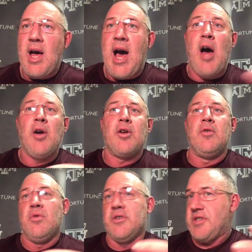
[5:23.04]
How
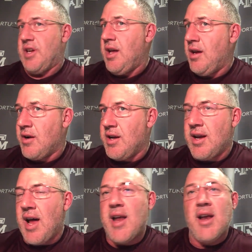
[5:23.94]
good was Henry
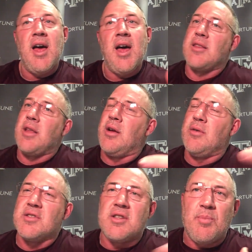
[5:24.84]
tonight? I thought it
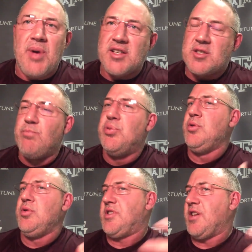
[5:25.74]
was the best
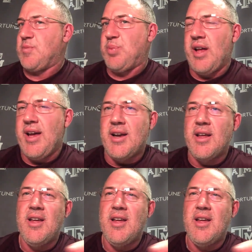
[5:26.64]
Boots has played.